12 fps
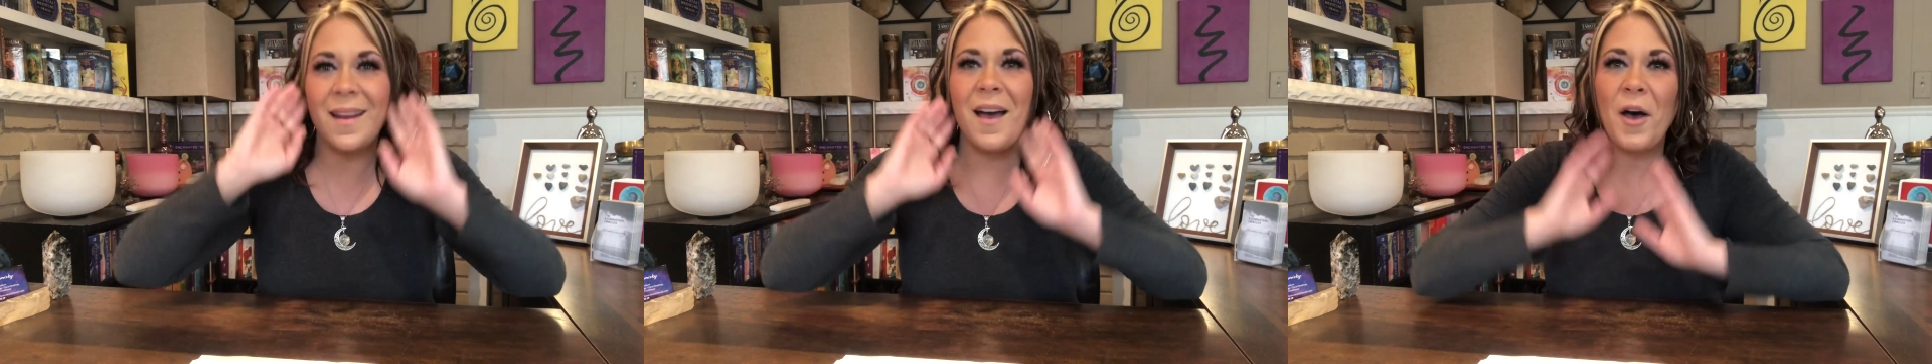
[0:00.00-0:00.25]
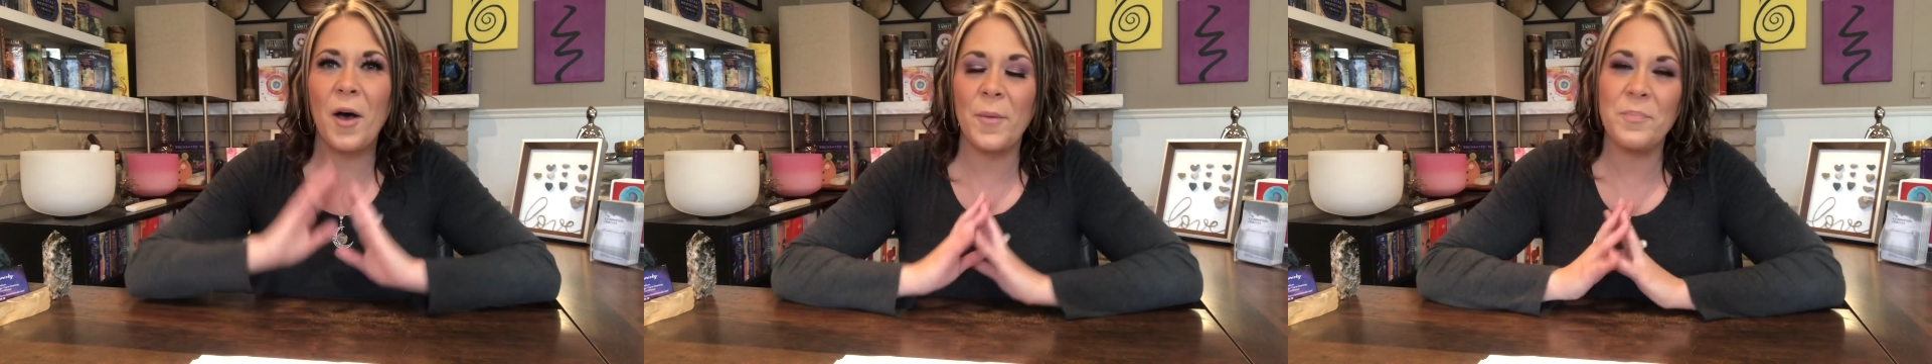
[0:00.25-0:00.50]

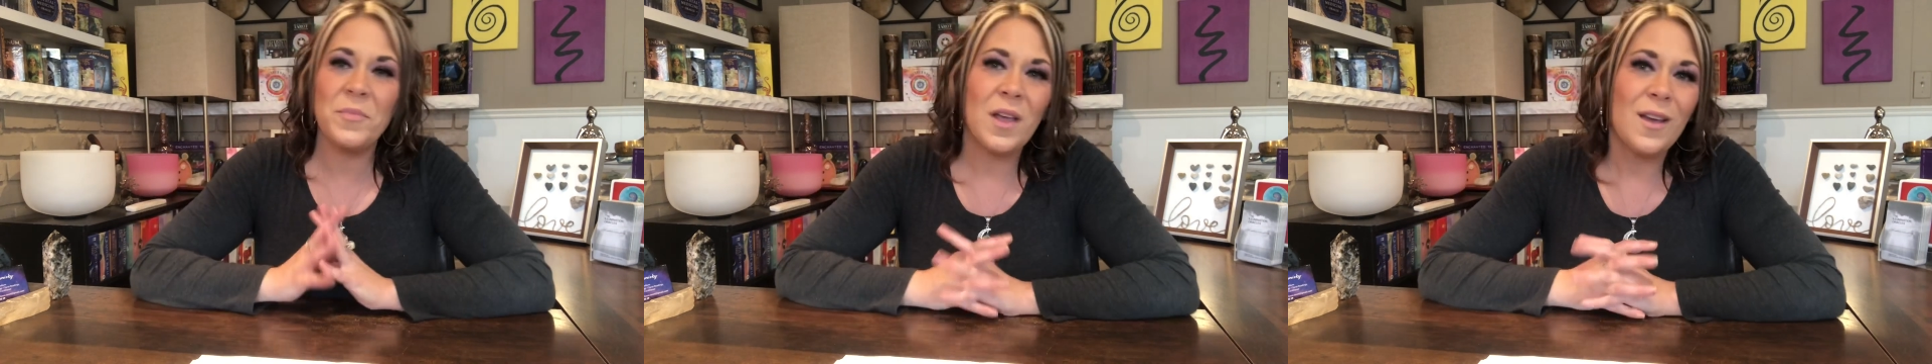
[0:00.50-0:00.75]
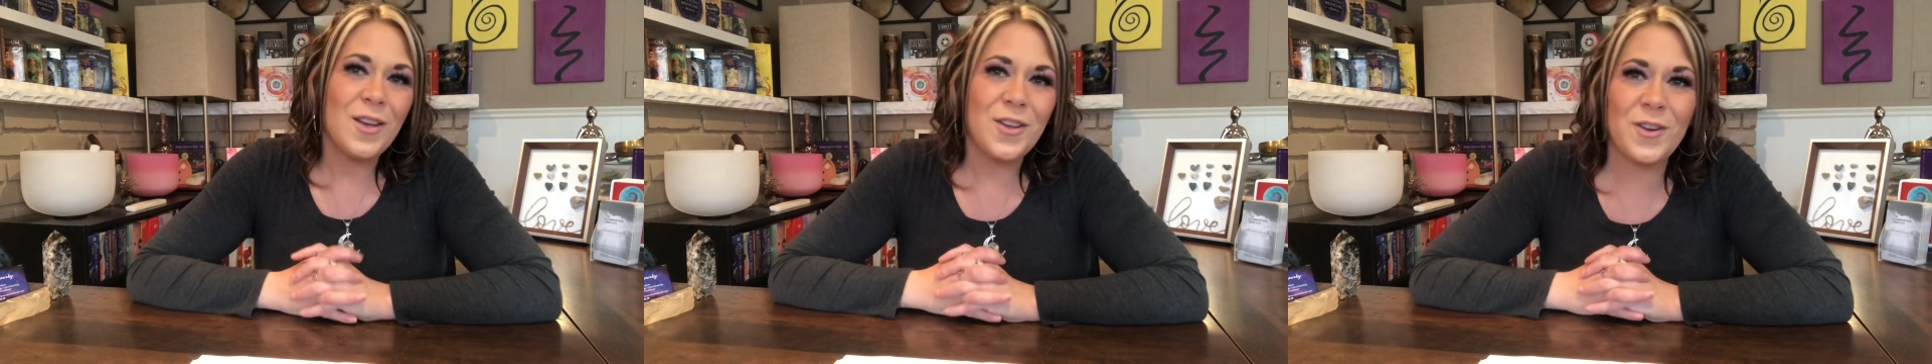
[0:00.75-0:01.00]
Um,
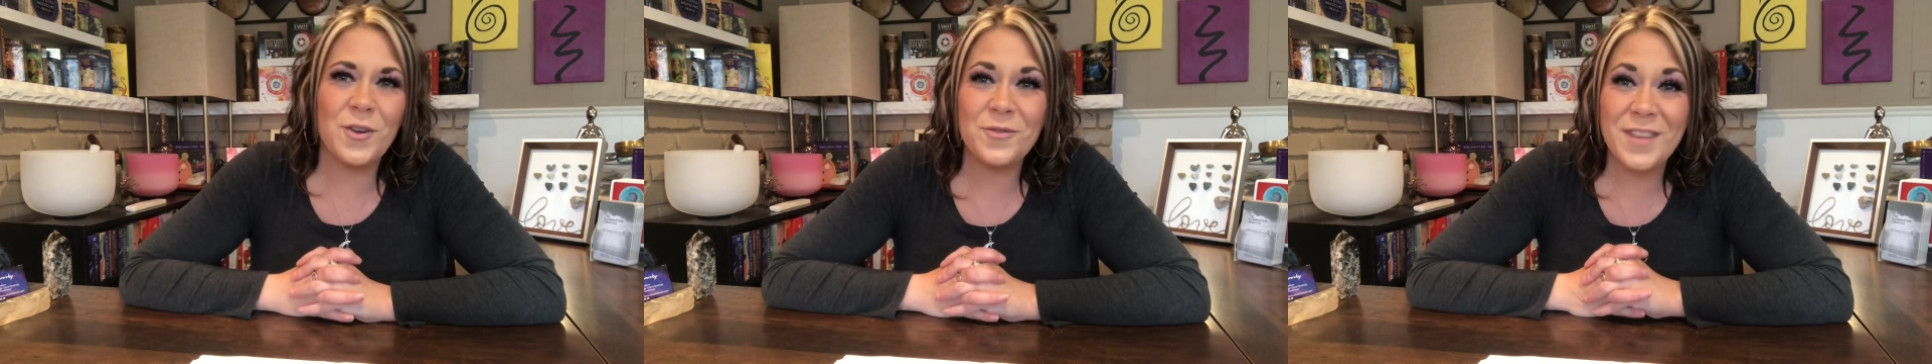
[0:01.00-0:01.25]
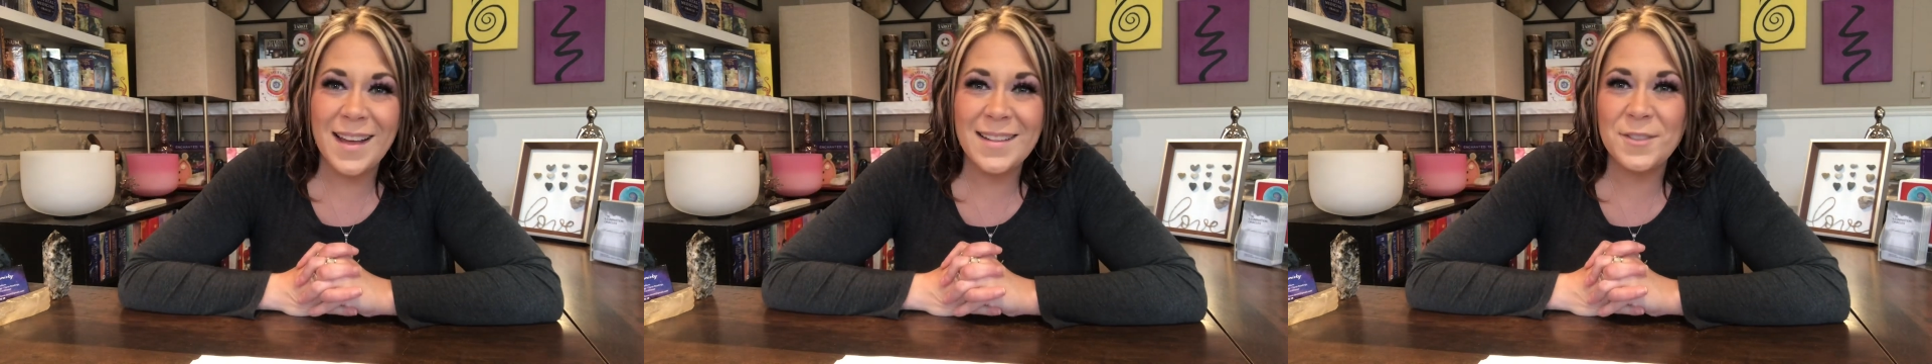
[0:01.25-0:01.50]
you know,
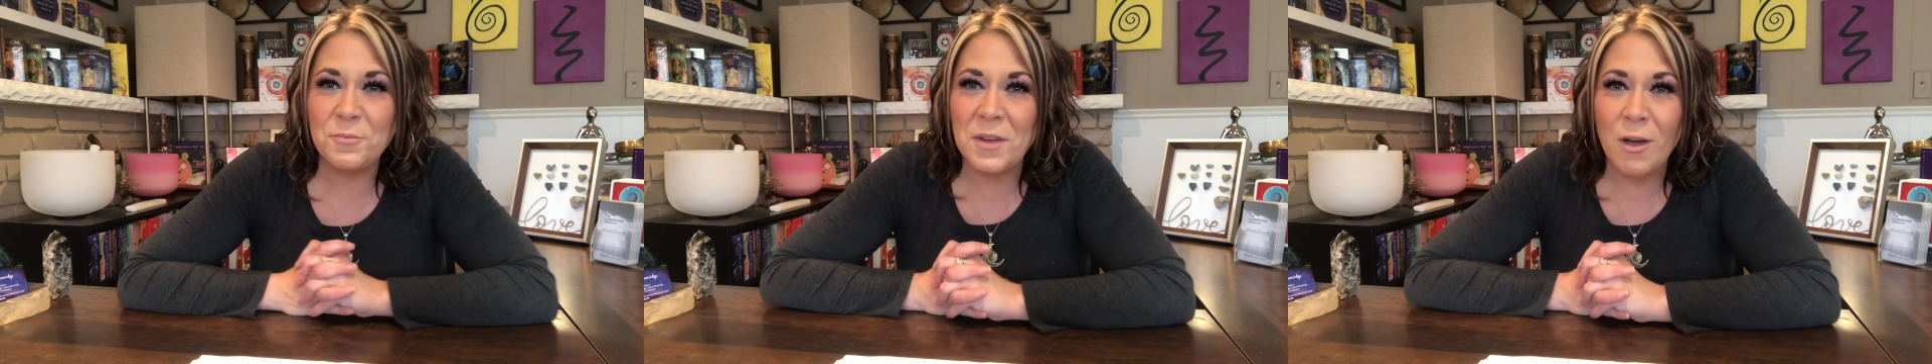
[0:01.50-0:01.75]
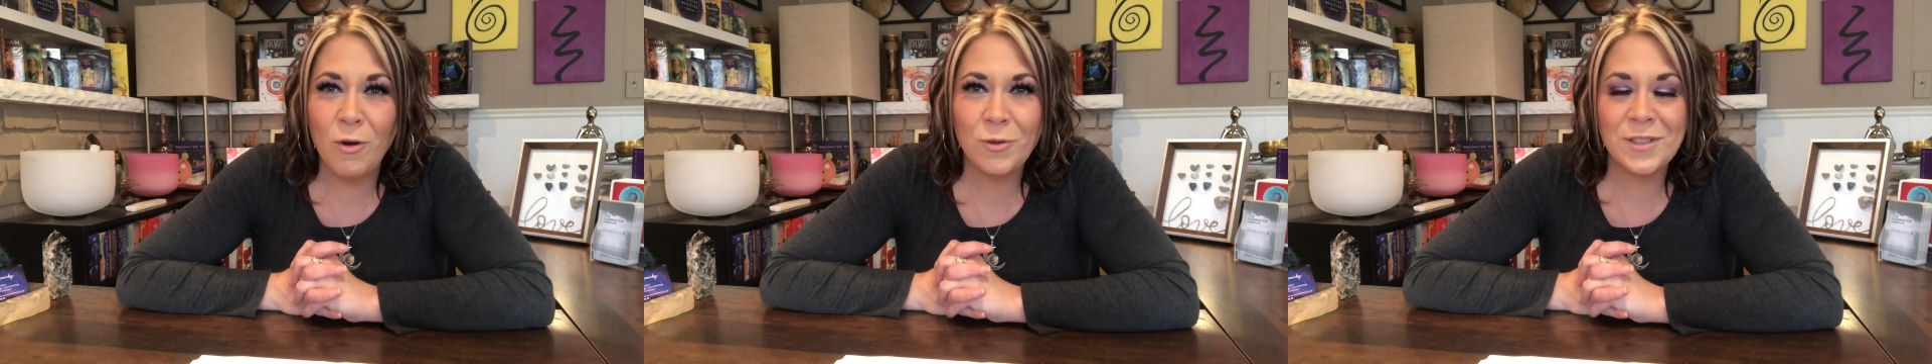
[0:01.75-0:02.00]
yes, we
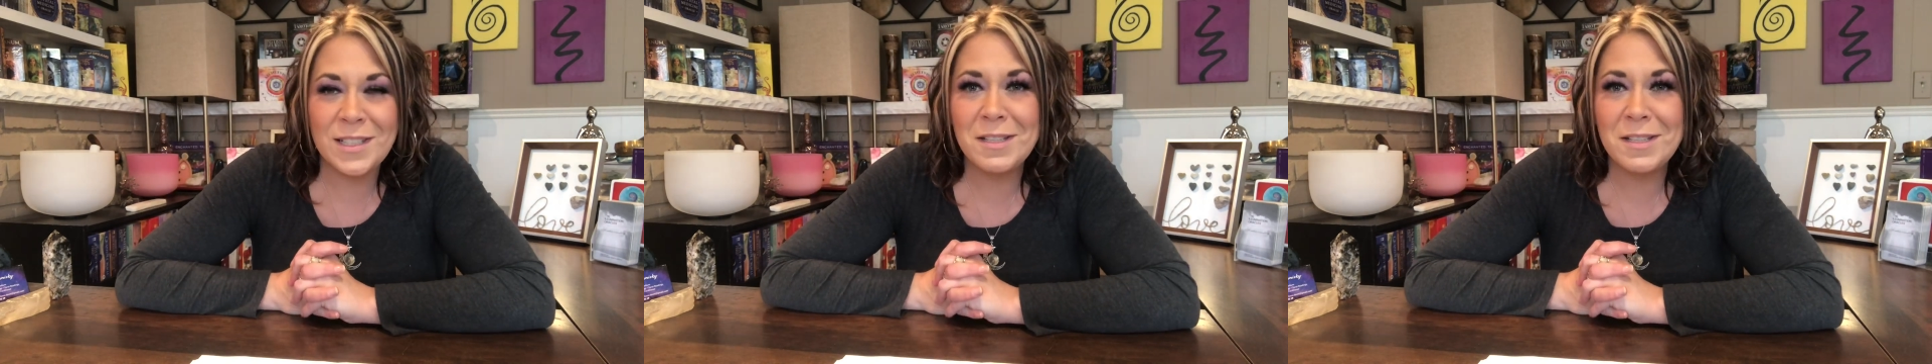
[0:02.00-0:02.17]
all need